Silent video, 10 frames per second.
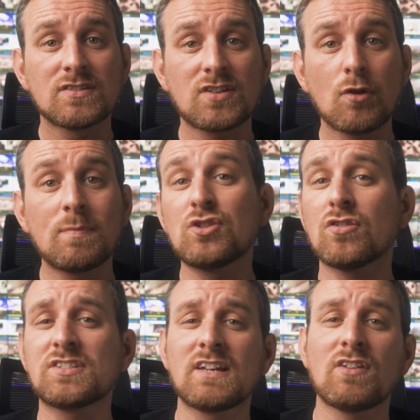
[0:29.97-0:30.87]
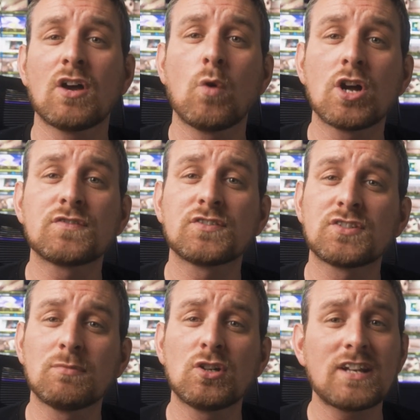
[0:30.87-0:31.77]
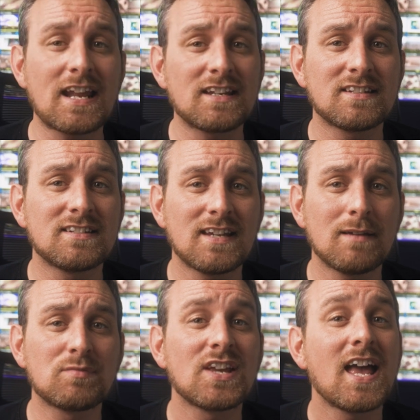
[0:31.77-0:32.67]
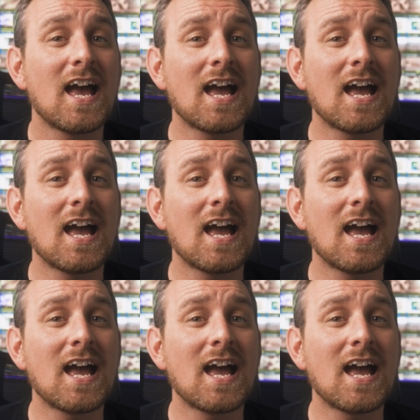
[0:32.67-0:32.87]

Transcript: so be sure to give it a watch for some good editing tips